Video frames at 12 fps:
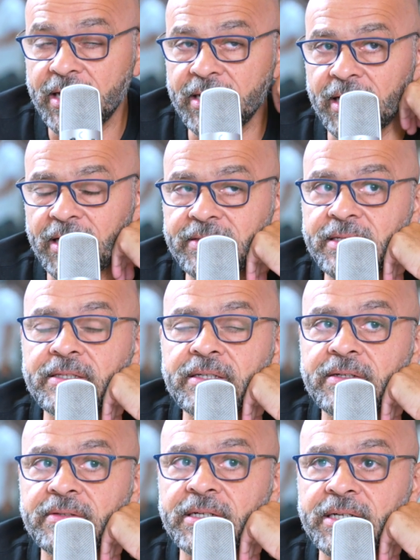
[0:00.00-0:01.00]
And I think
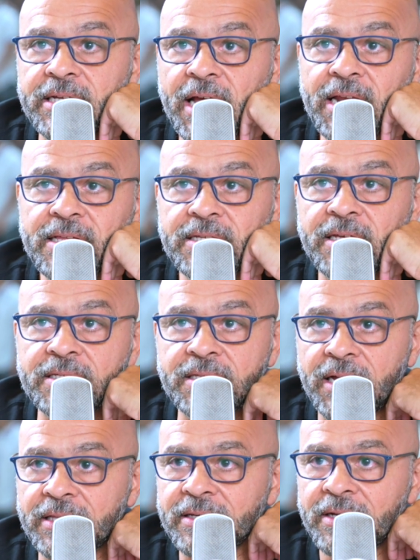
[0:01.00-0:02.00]
the reality is
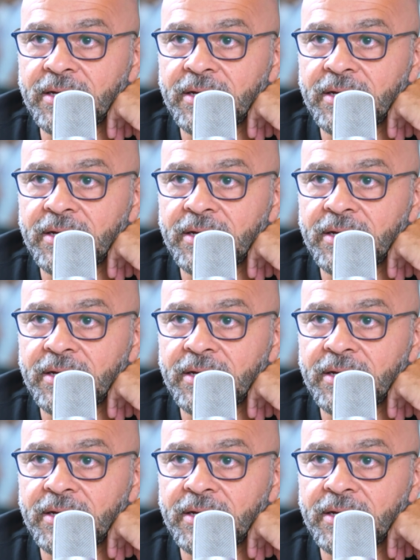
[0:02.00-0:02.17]
that